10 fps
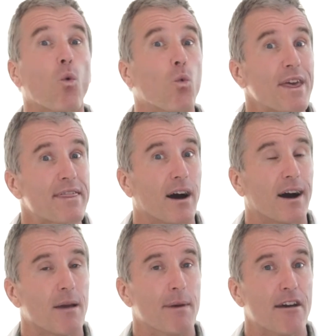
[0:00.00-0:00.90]
With
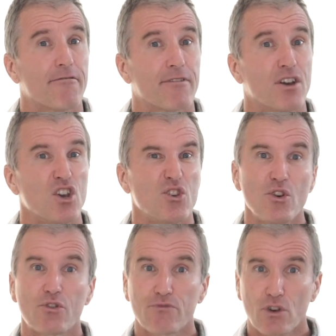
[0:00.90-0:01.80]
IMF,
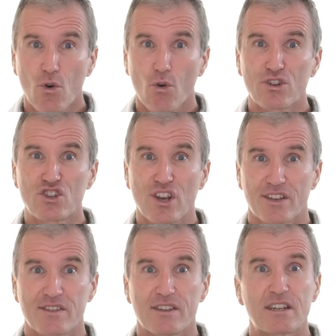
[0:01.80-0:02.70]
you can record
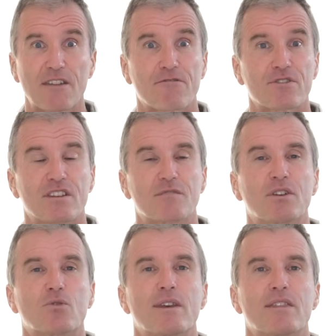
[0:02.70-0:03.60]
just the differences
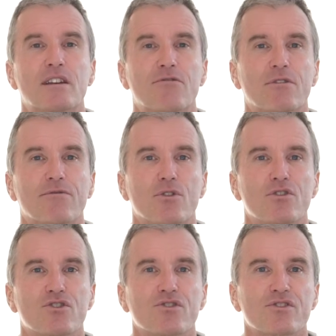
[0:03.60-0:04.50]
between the different
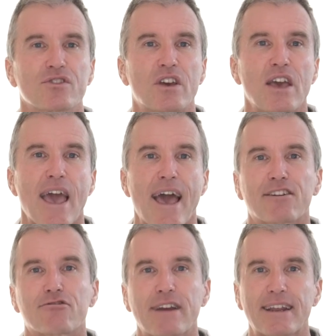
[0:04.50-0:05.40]
versions
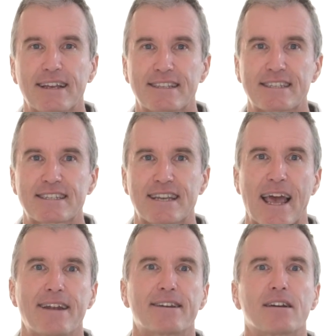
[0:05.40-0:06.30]
and create a
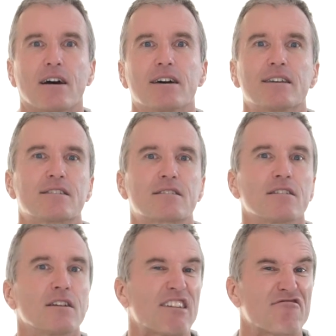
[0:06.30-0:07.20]
standardized
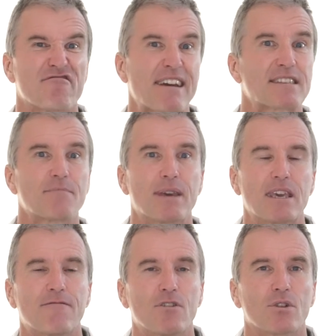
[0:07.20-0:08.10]
recipe,
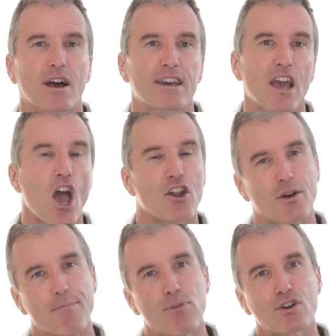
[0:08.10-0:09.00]
if you like,
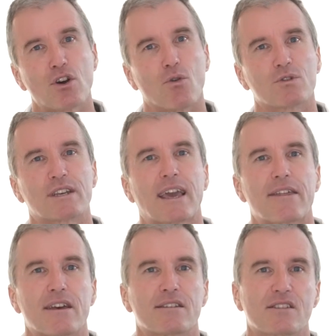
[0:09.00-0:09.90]
to put it all
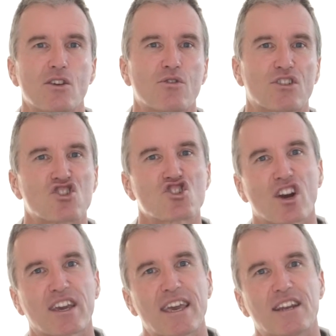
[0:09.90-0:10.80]
together so you can
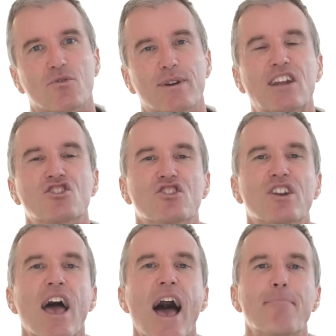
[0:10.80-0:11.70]
chuck it into an
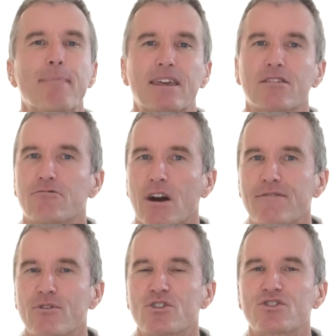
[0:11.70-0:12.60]
engine and make the
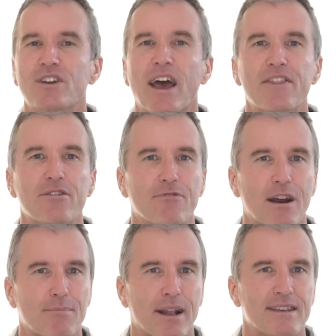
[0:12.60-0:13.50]
right version at the
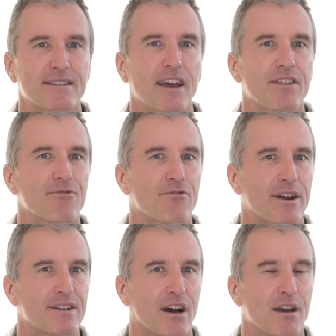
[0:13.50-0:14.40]
right place at the
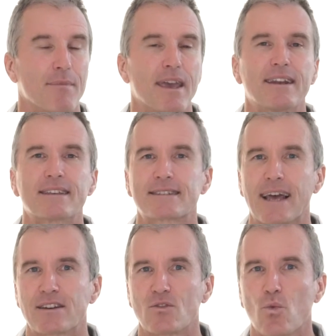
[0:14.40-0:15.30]
right time in a
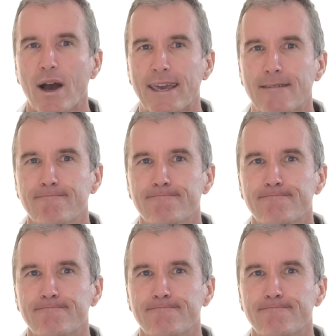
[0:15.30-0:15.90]
standard way.